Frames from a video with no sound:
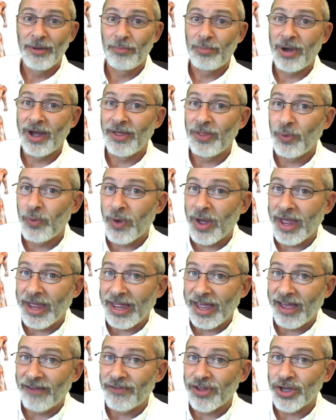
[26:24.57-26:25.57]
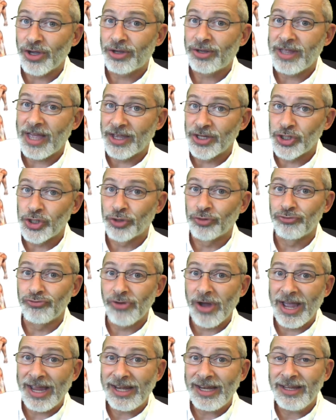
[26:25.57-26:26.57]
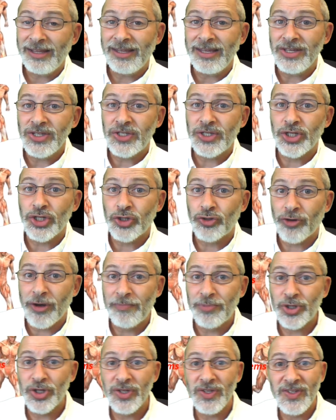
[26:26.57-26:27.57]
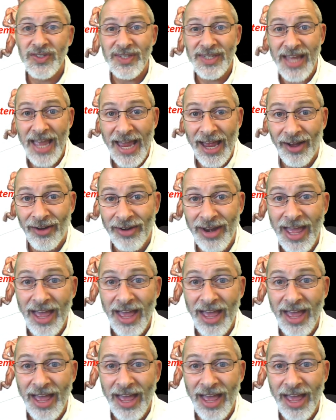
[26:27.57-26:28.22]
By the way, as you're writing these descriptions down,